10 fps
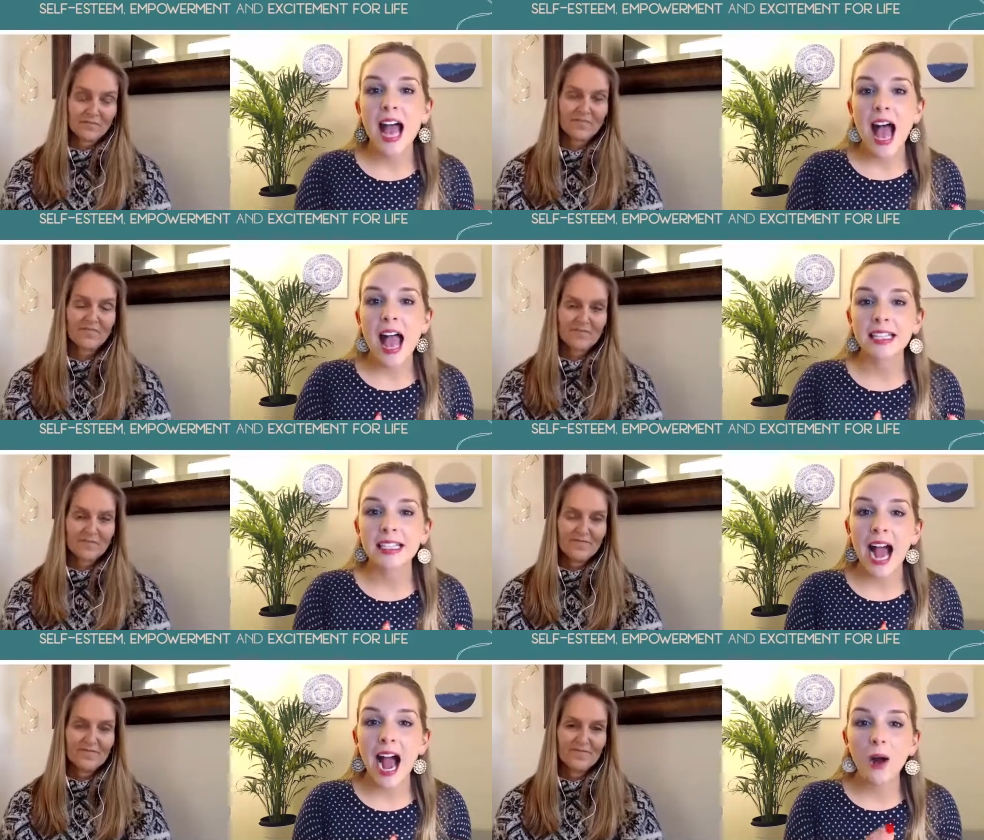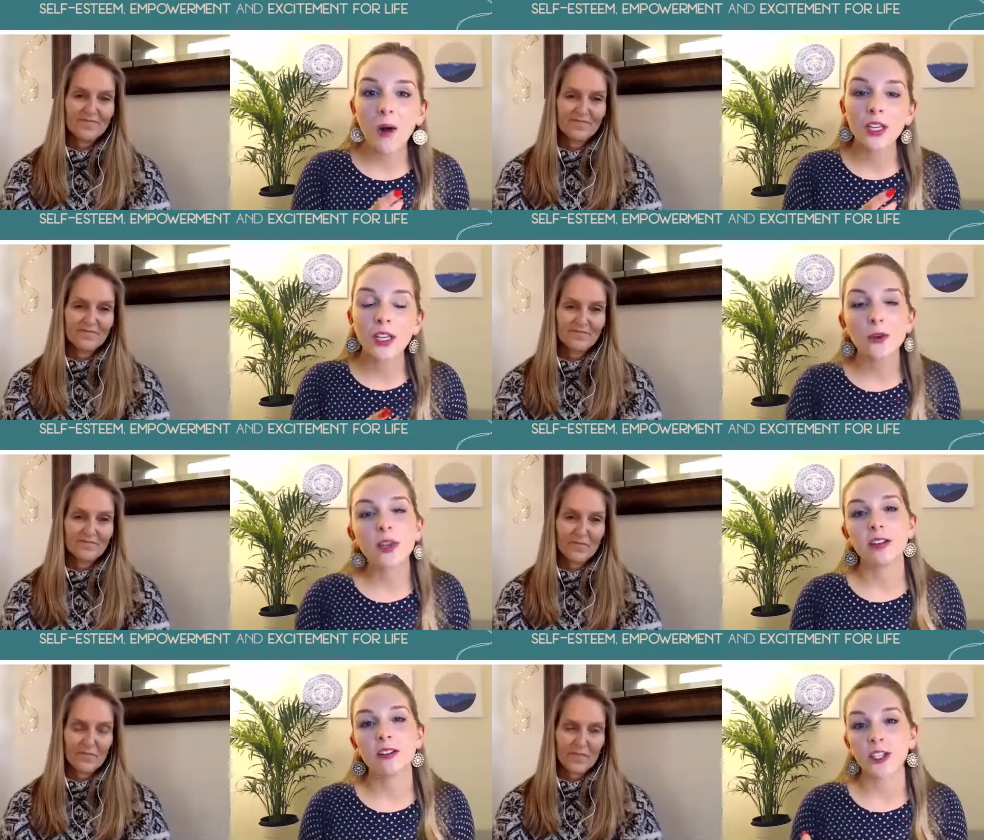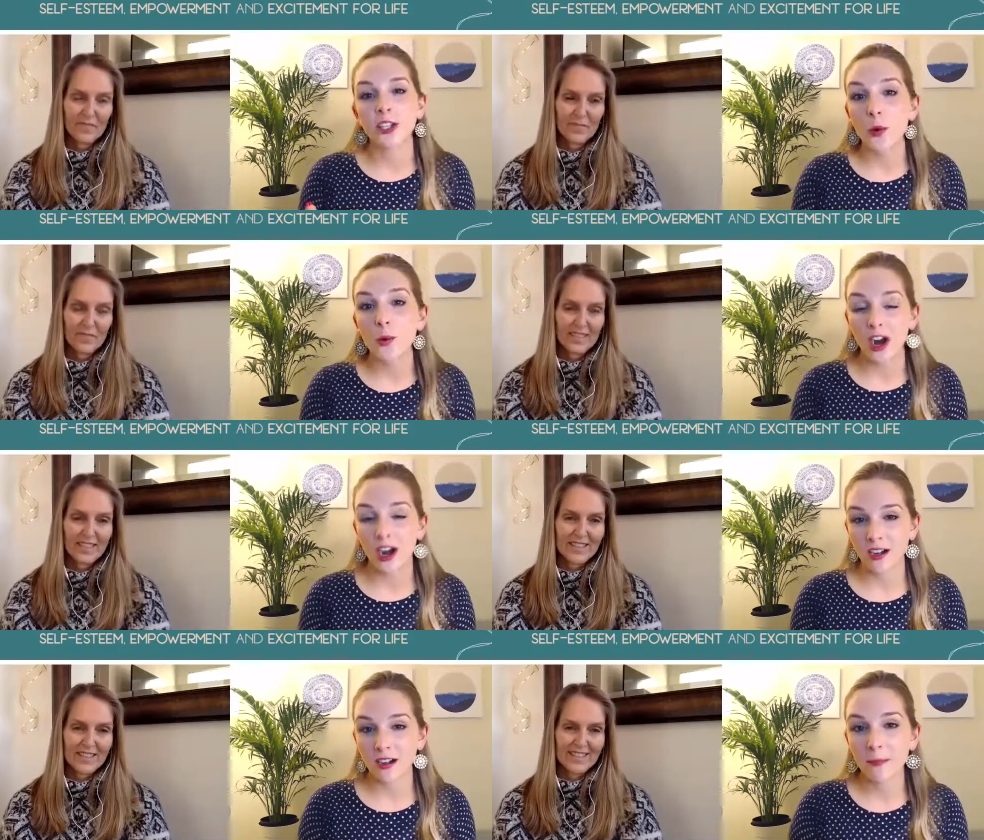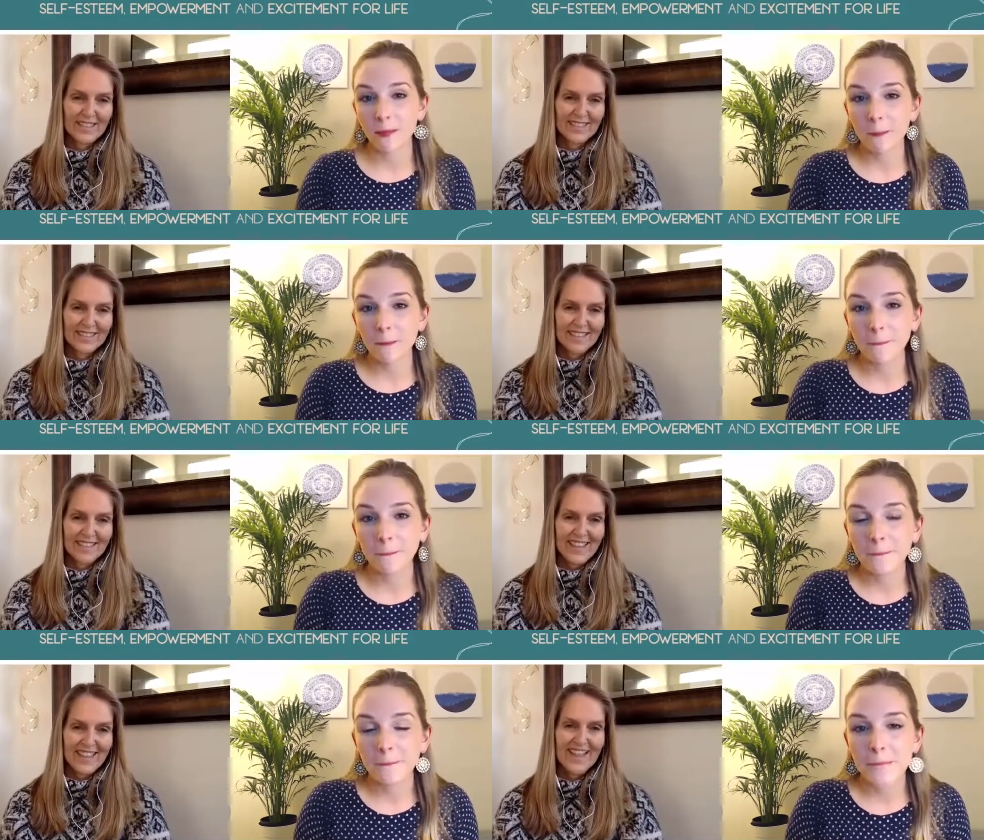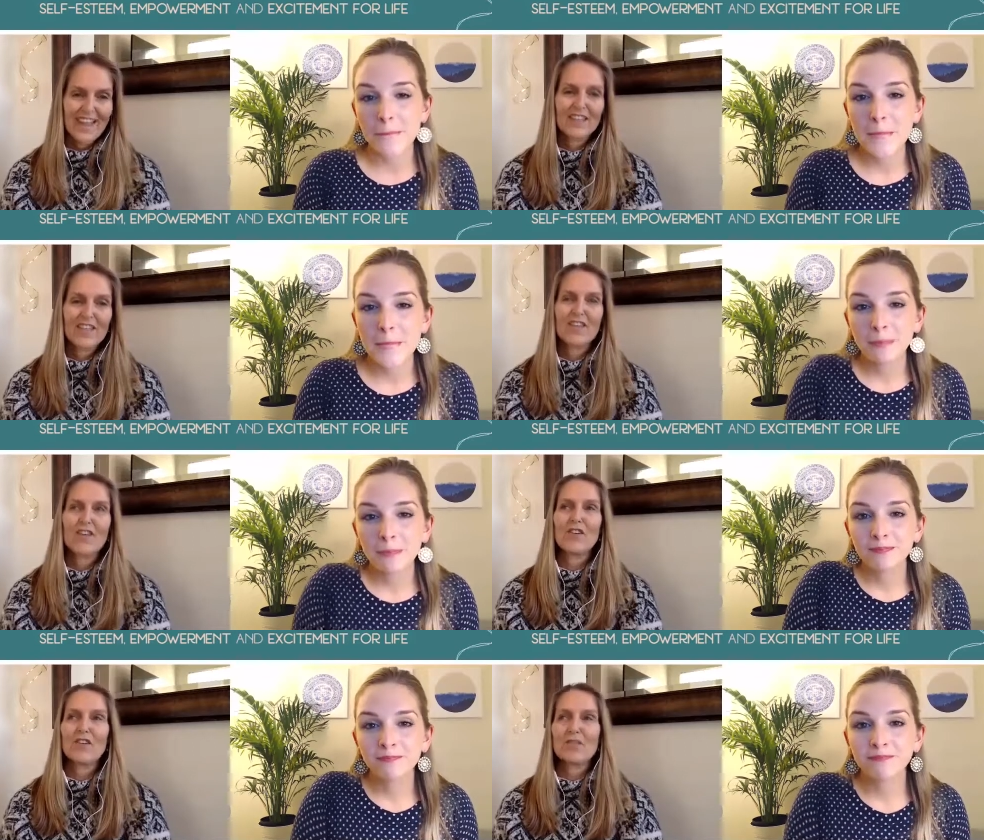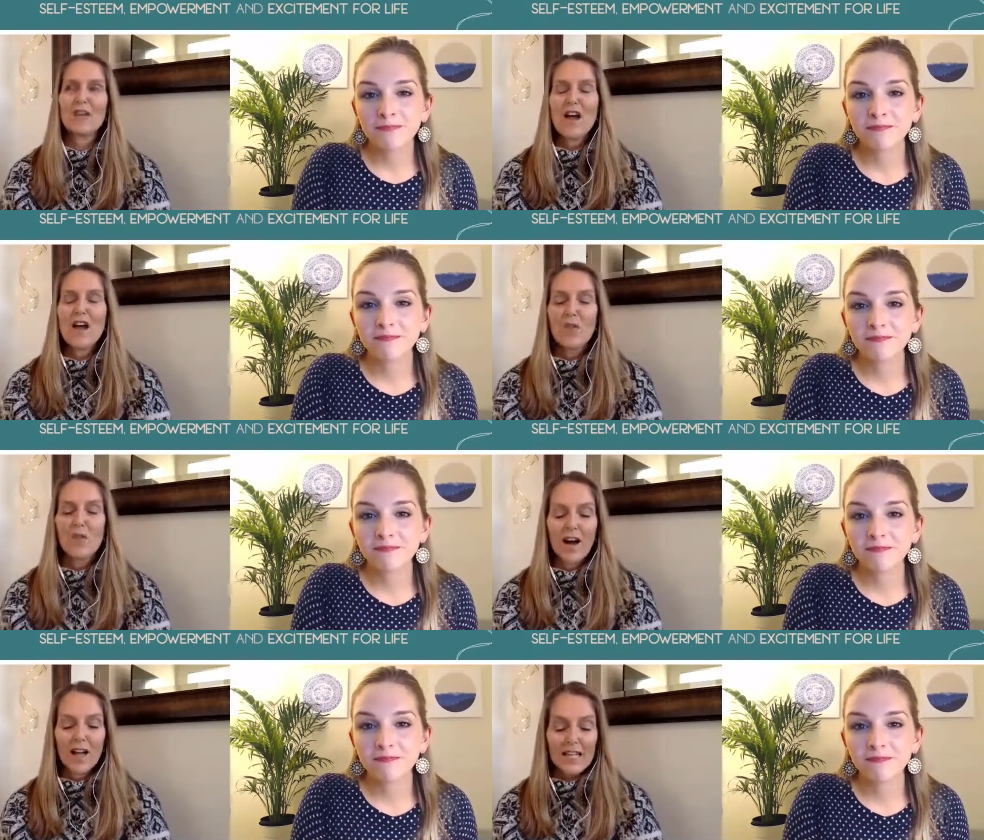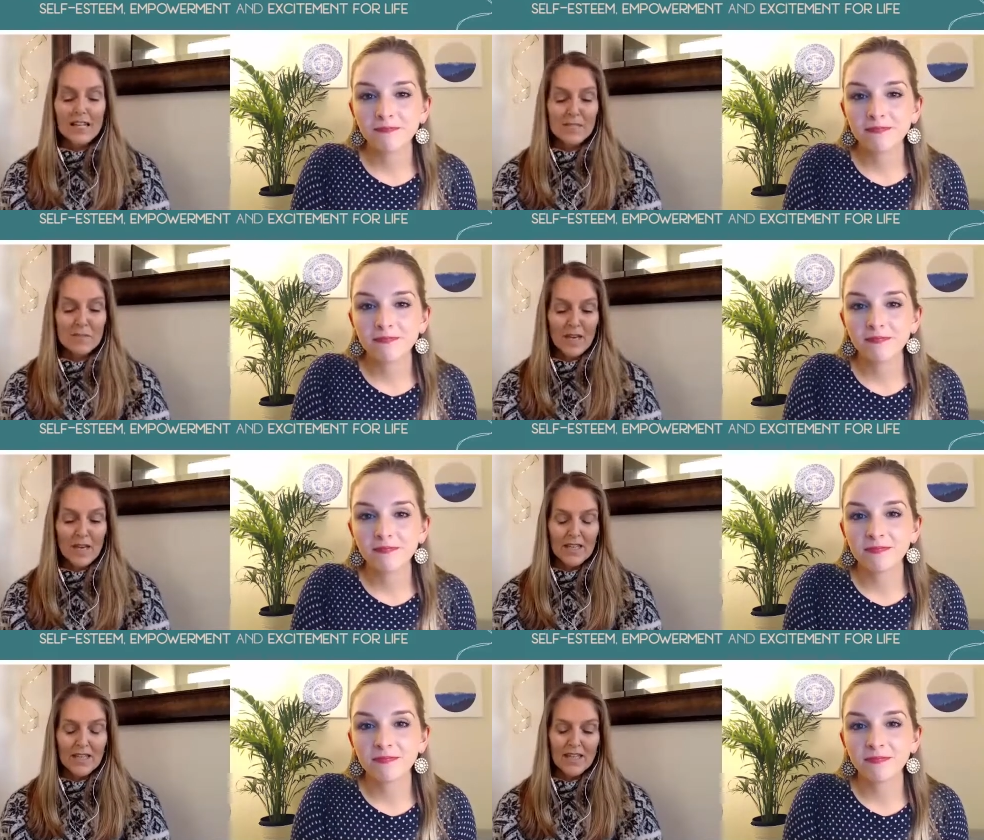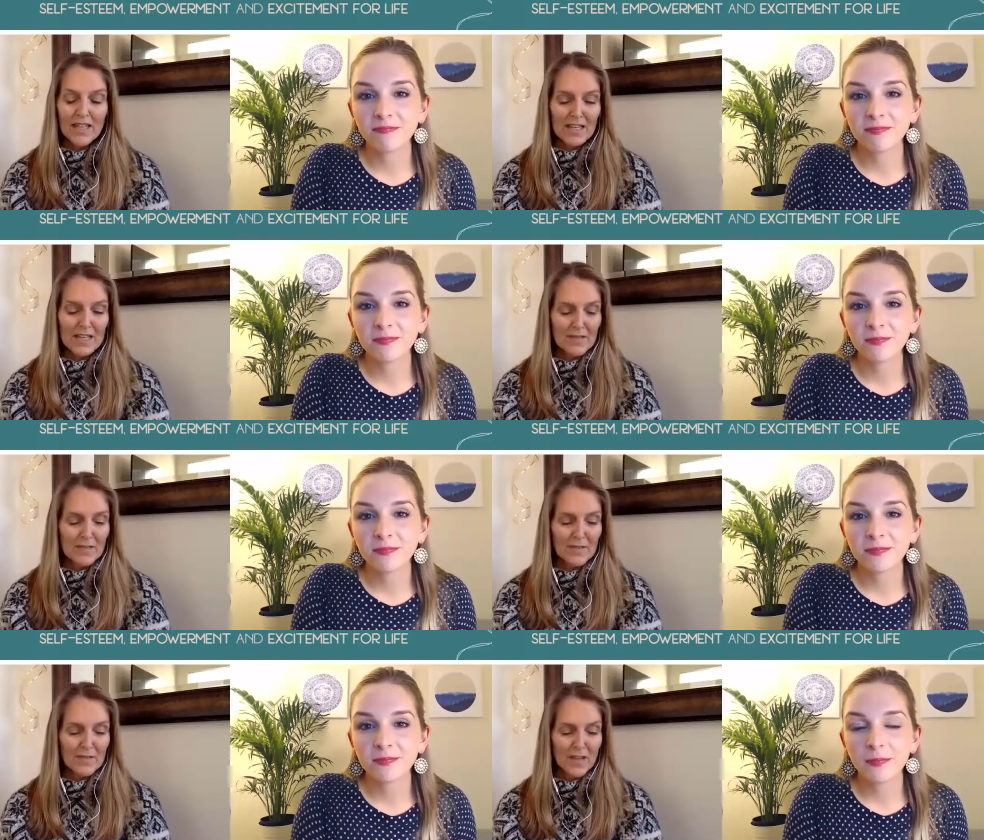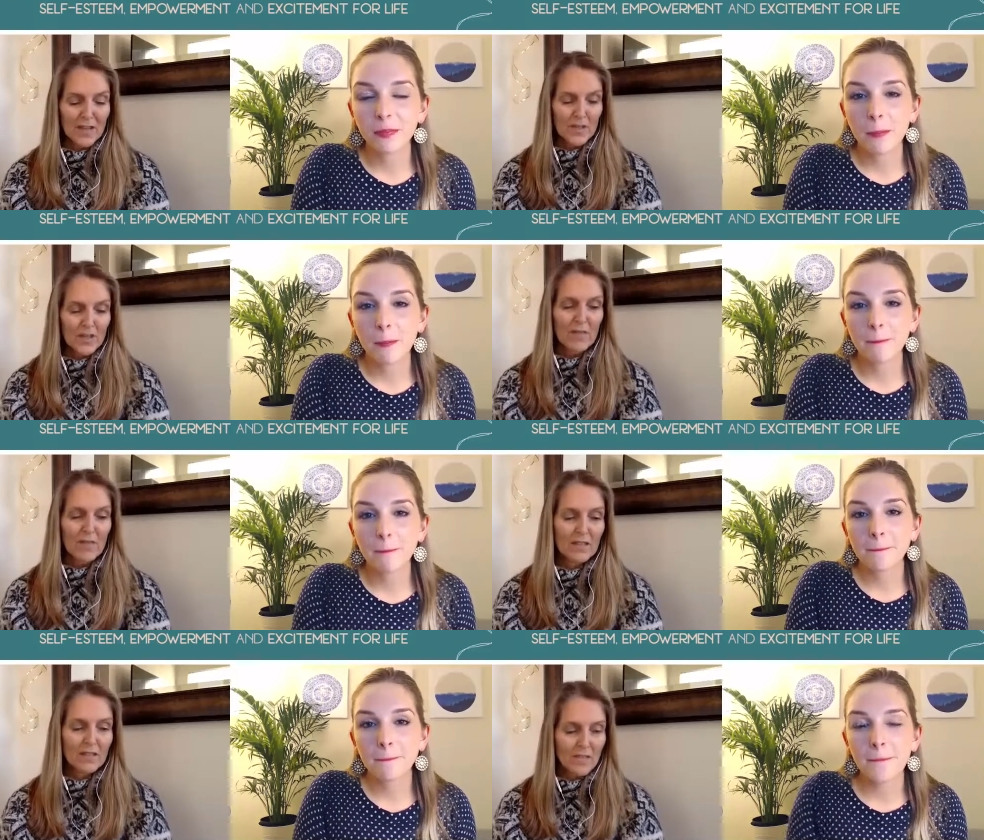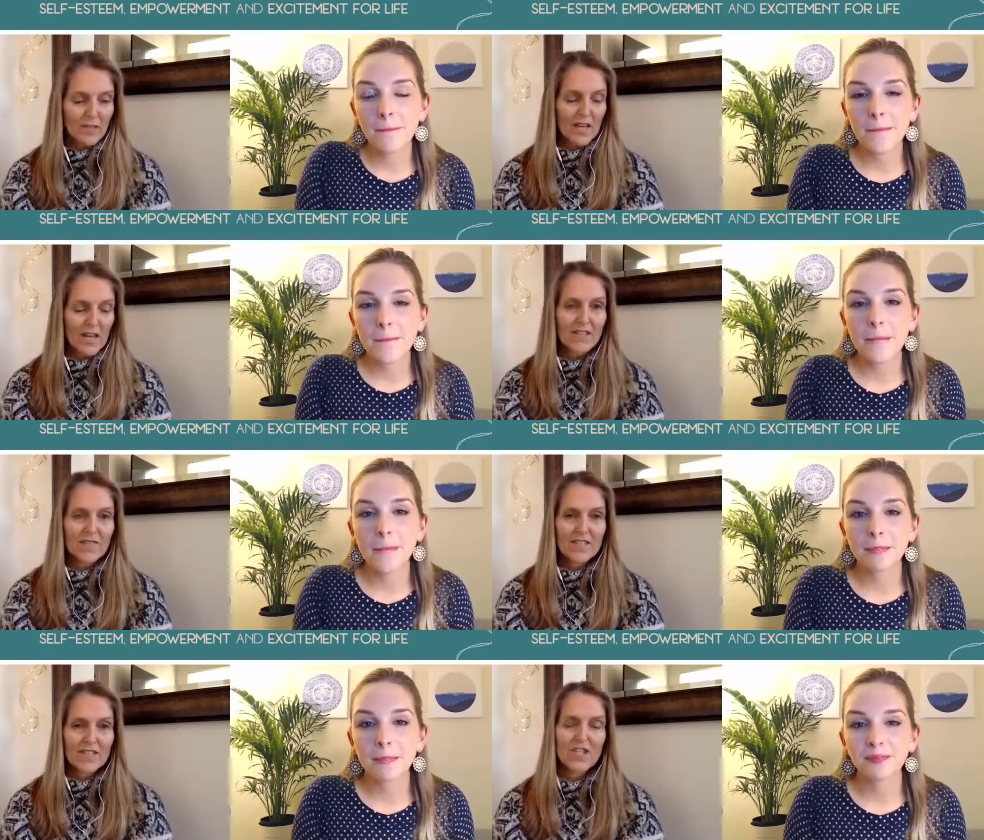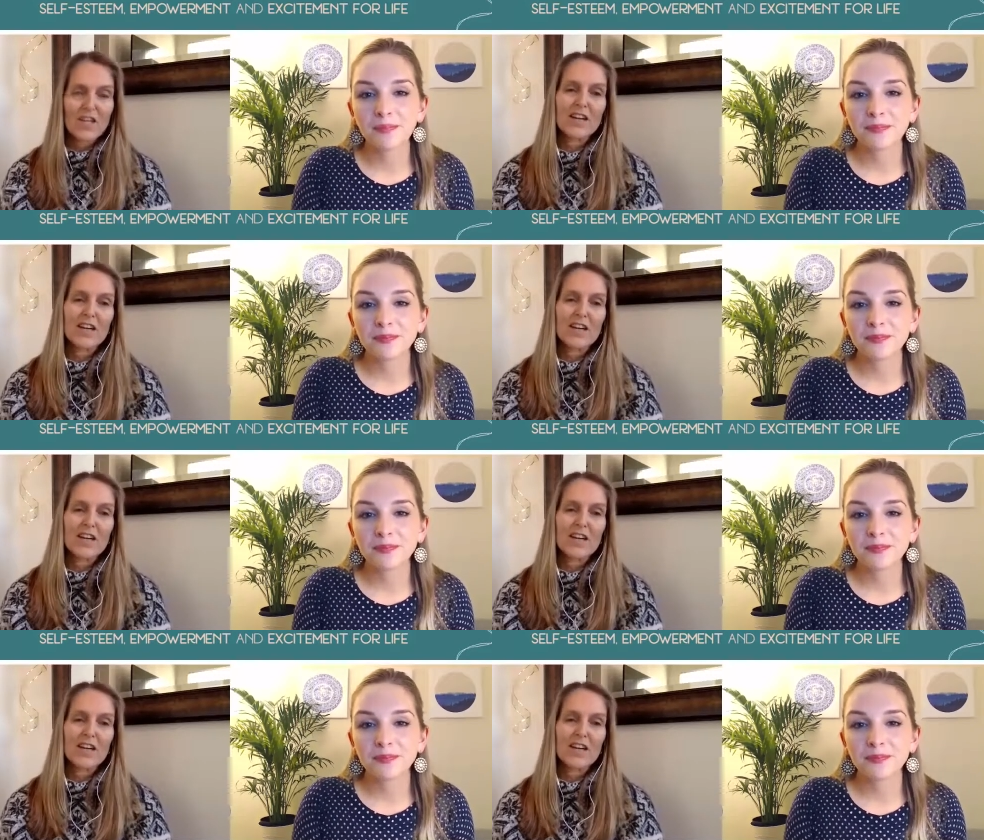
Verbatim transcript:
Speaker 1: and how you healed your own heart.
Speaker 2: Thank you. Well, it's been, um, as we're coming to an end of this year,